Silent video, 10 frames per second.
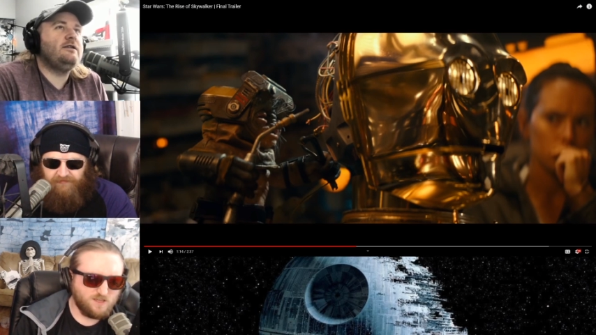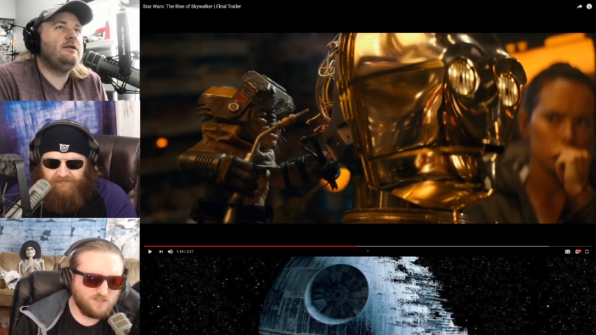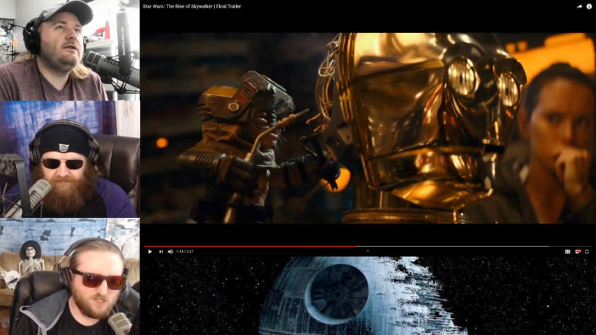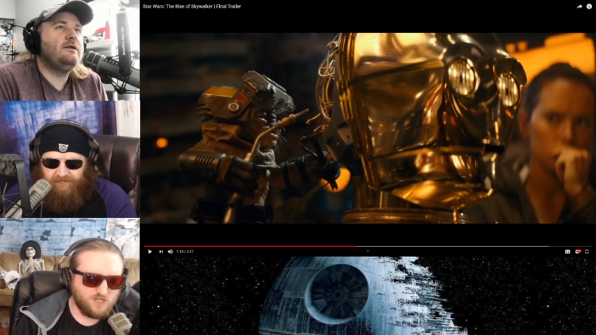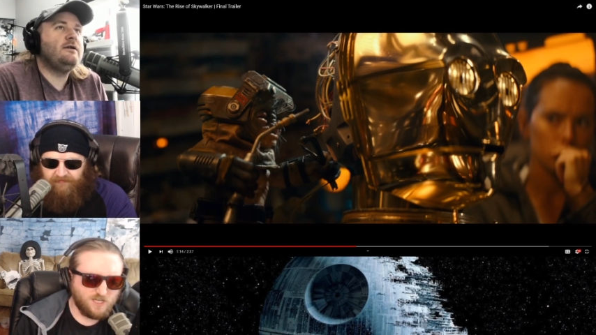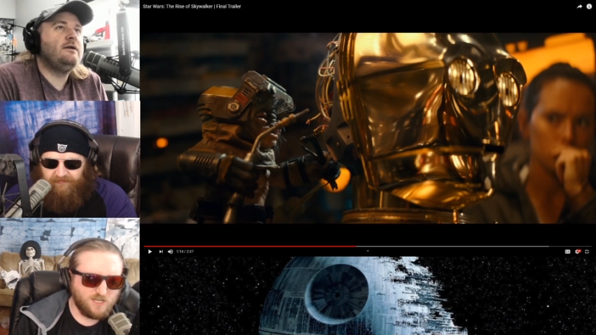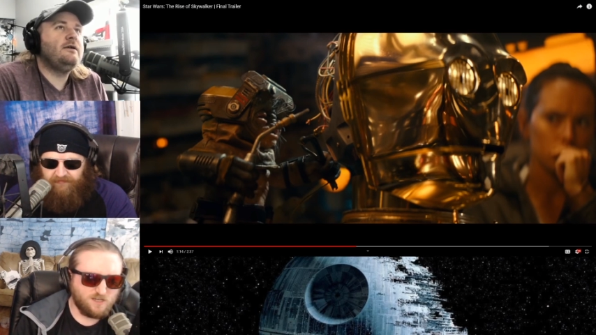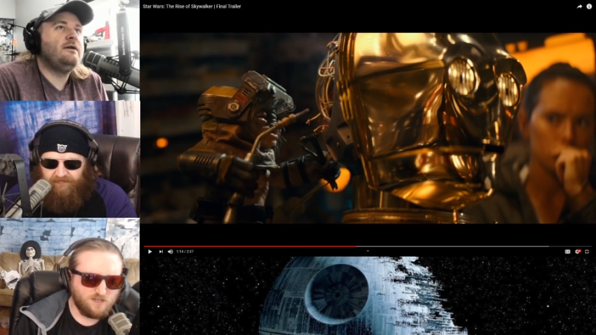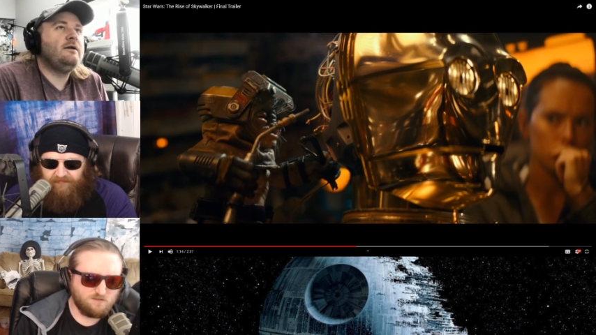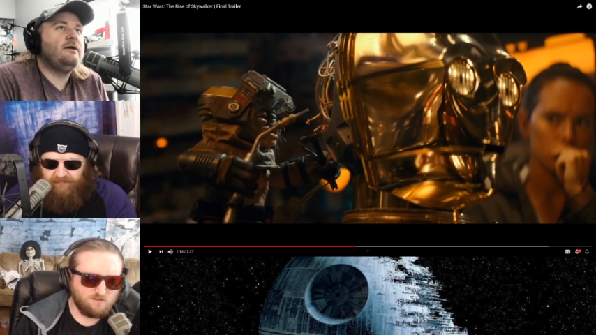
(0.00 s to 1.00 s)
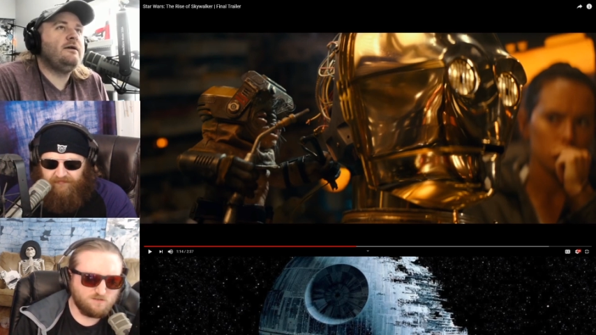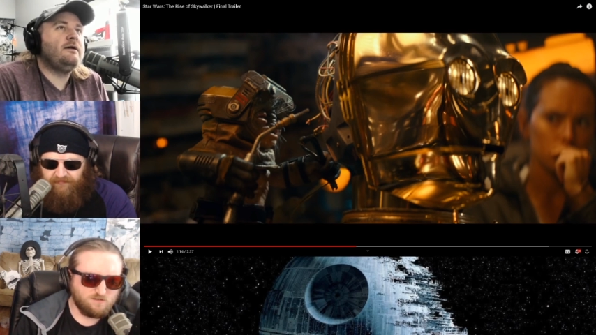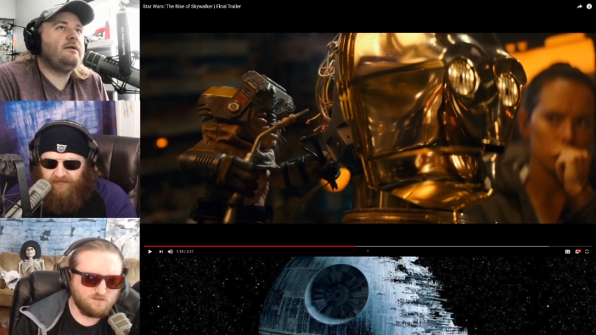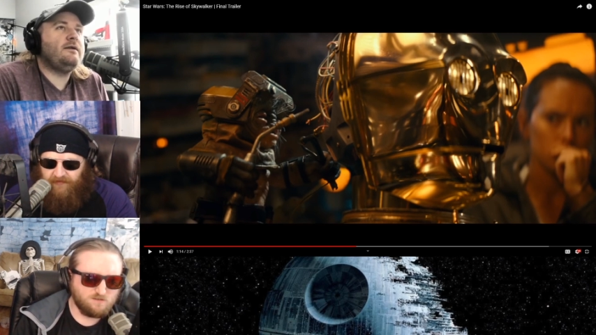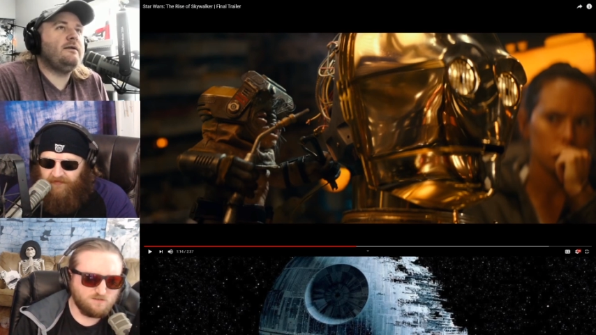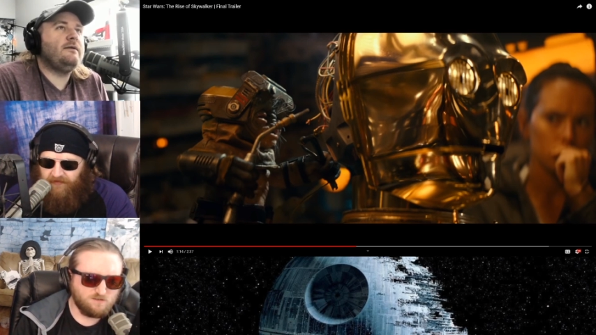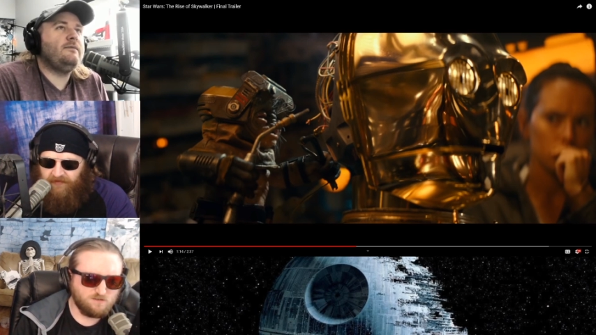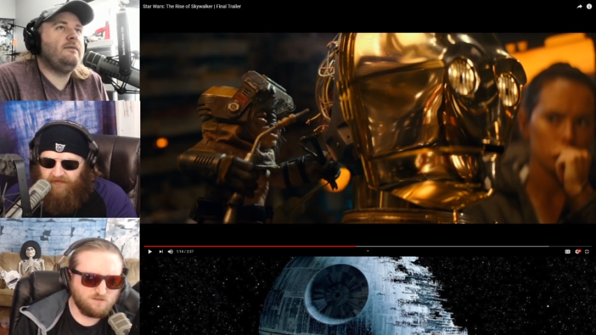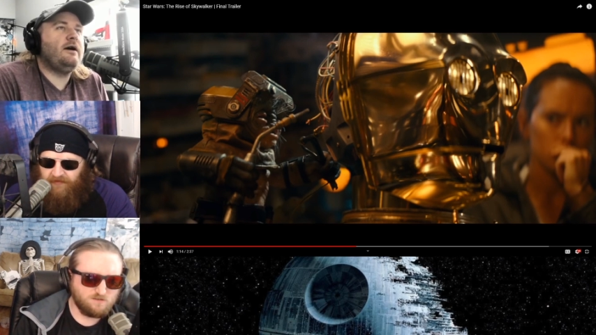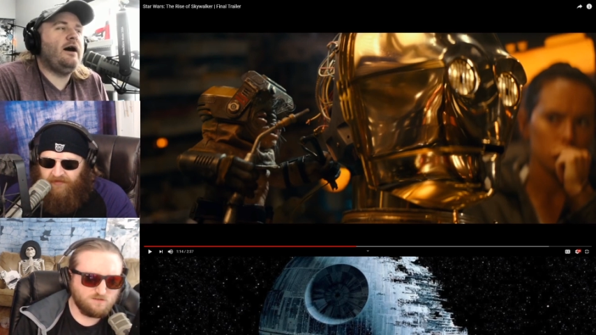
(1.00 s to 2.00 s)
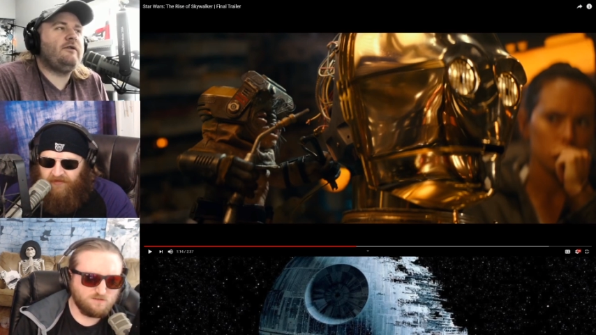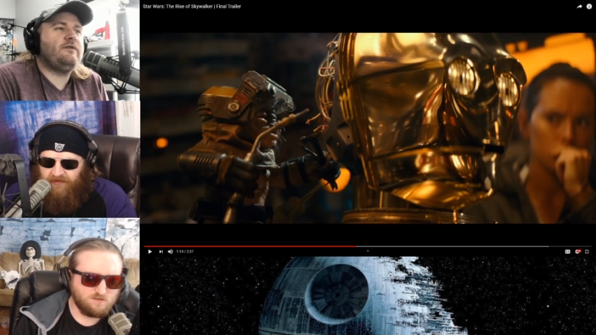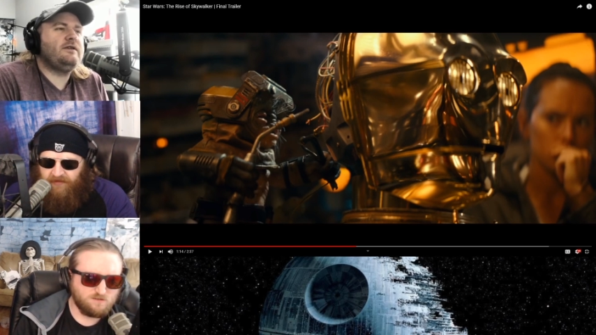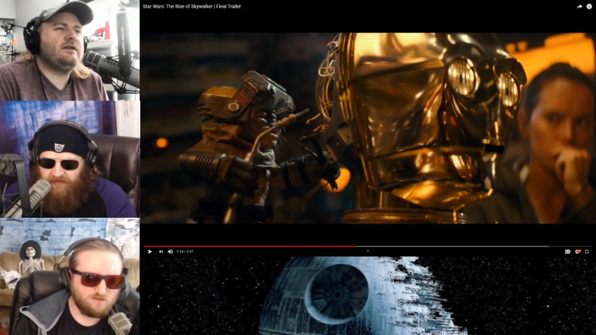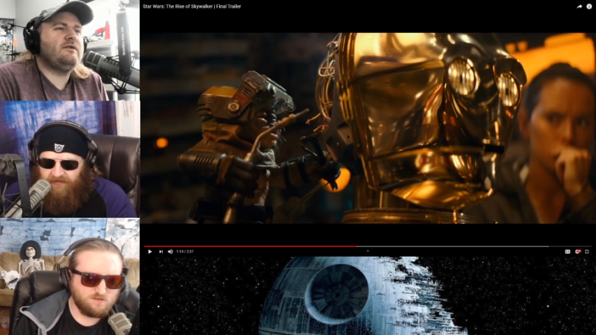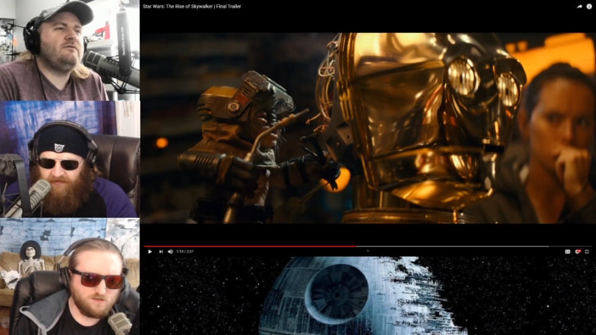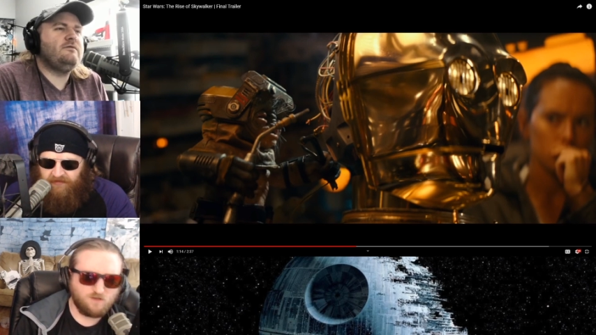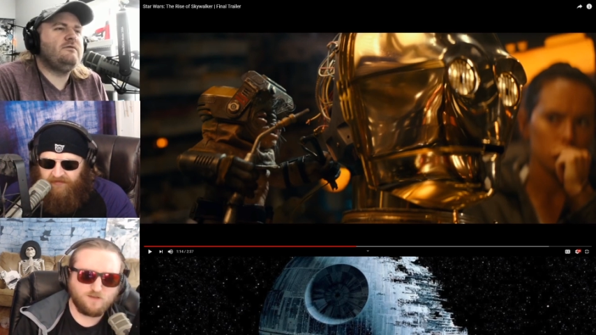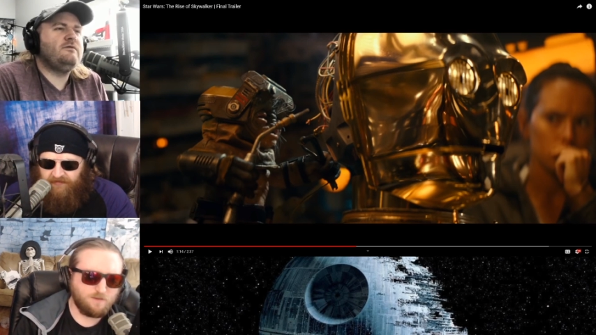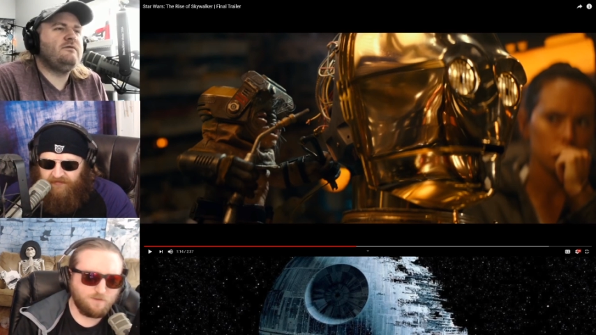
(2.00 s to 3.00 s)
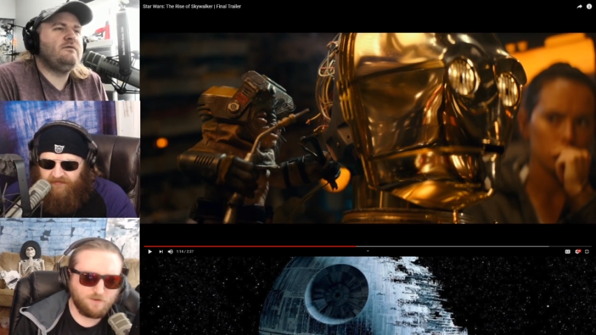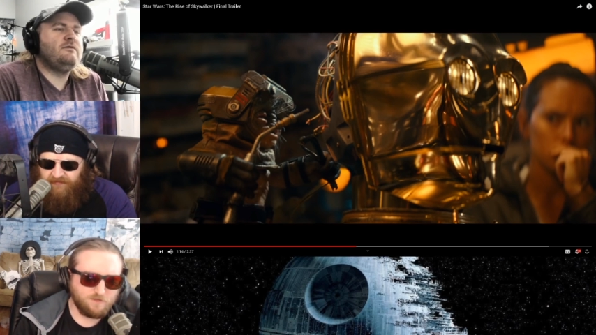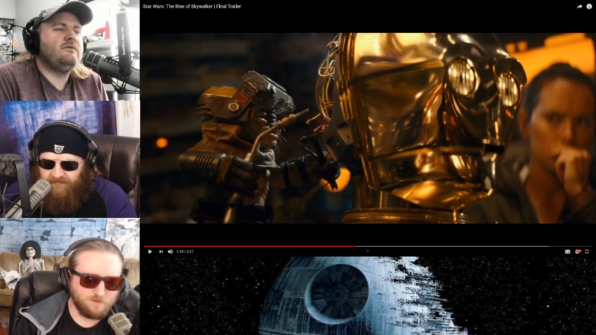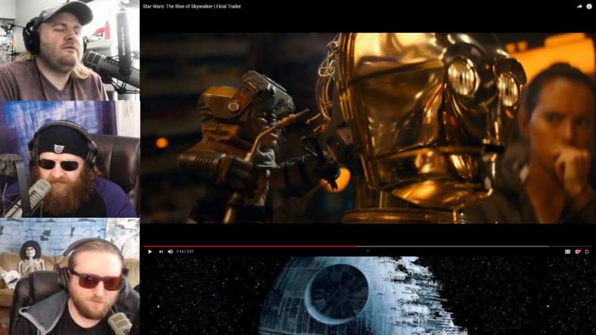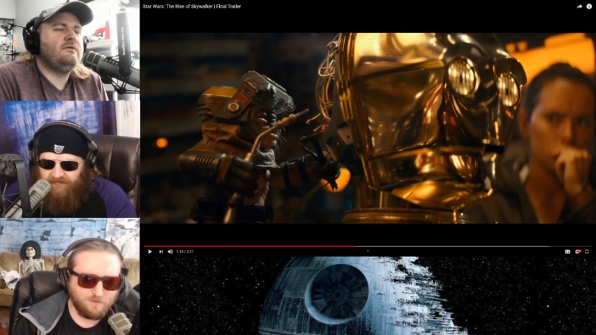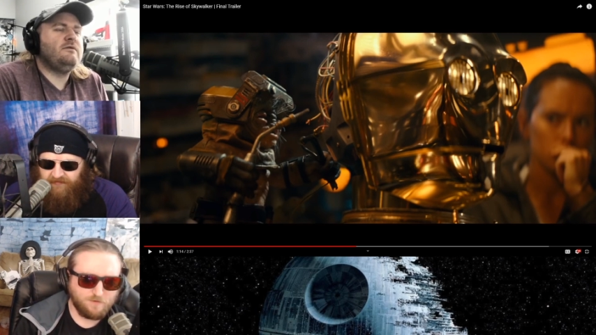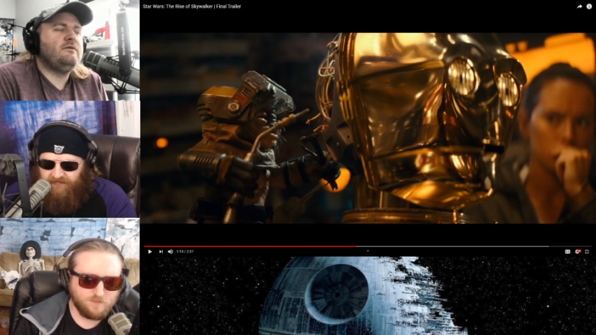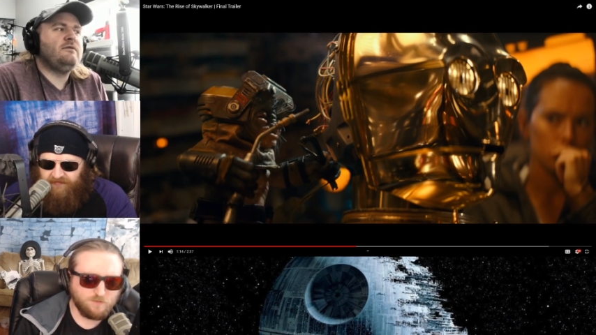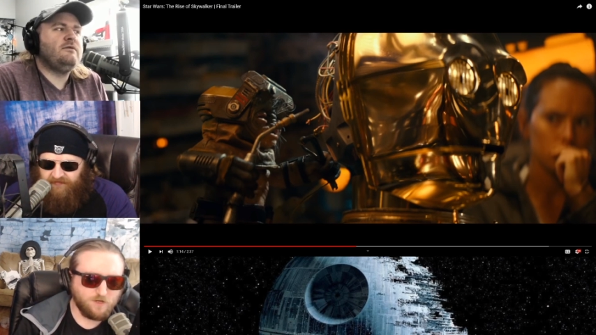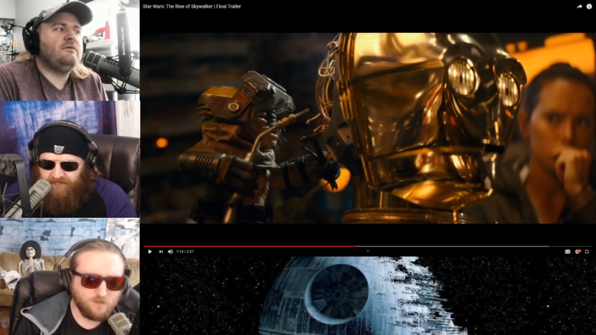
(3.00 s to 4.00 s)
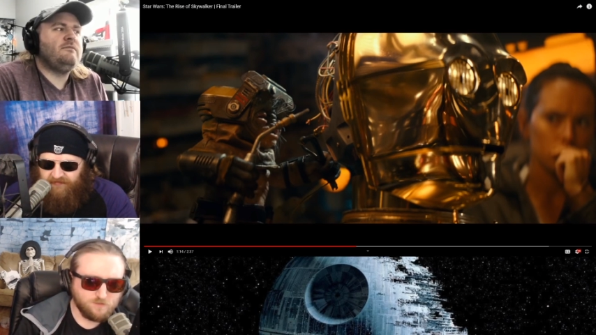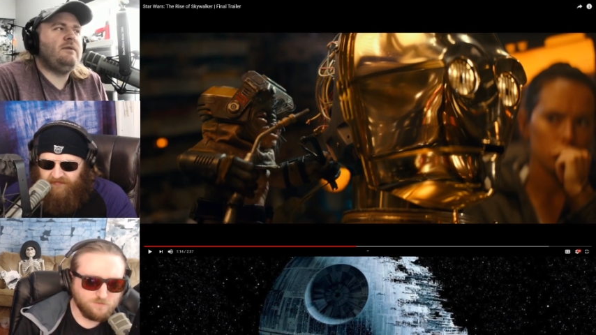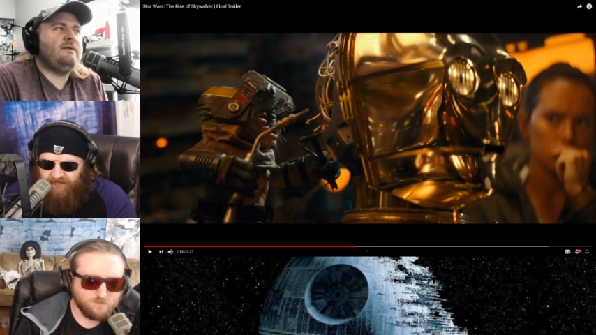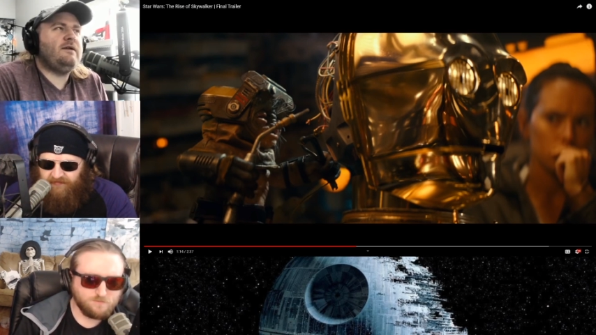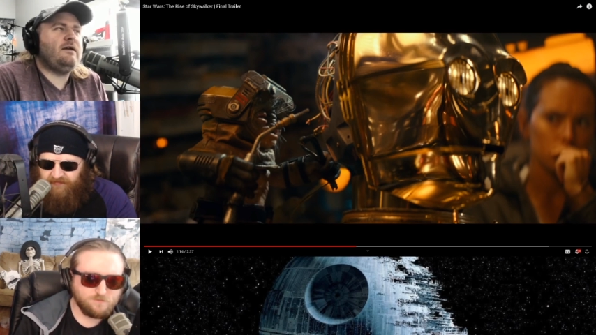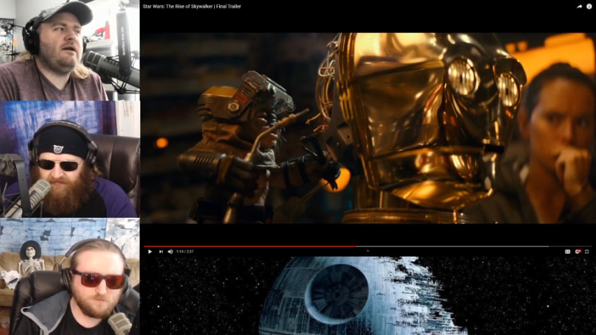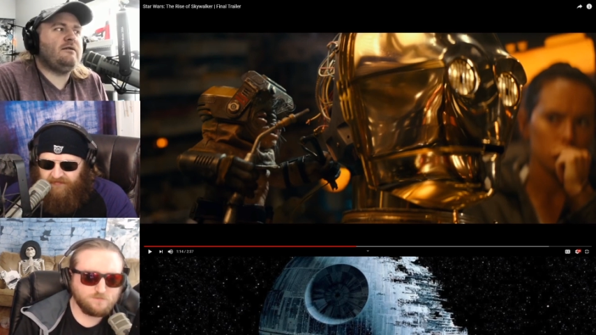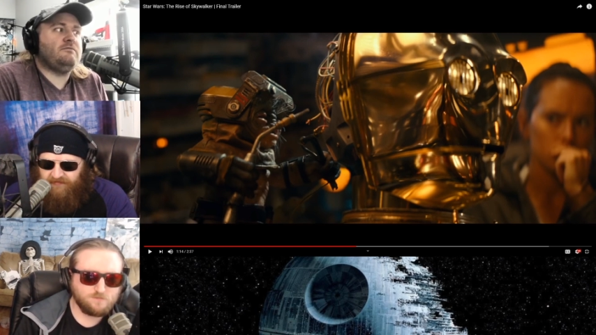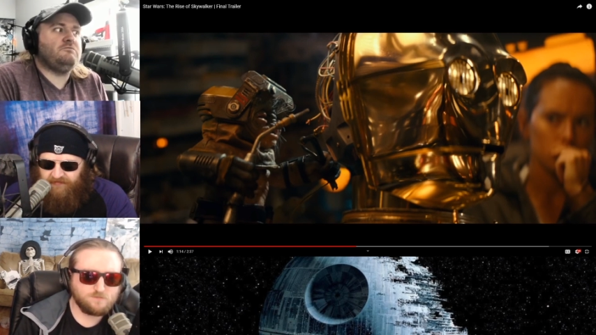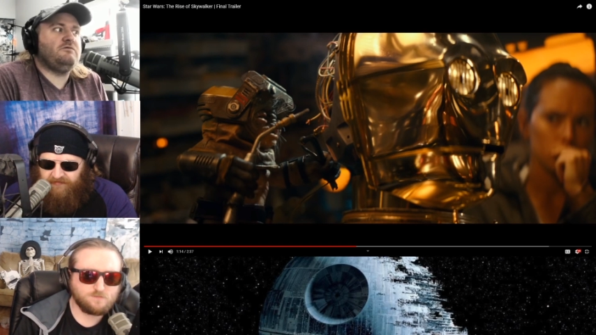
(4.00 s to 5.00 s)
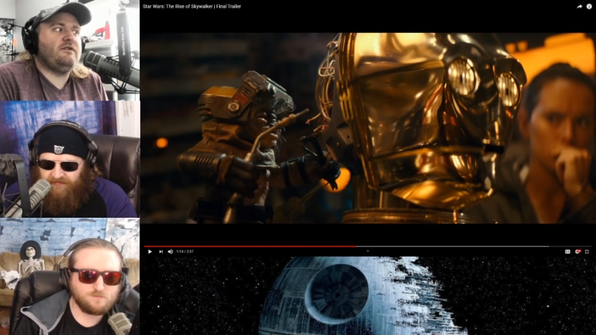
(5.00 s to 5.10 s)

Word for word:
Speaker 1: Isn't she dead now? Uh, I don't think so.
Speaker 2: Okay, I'm thinking maybe I'm thinking of someone else.
Speaker 1: Maybe I don't.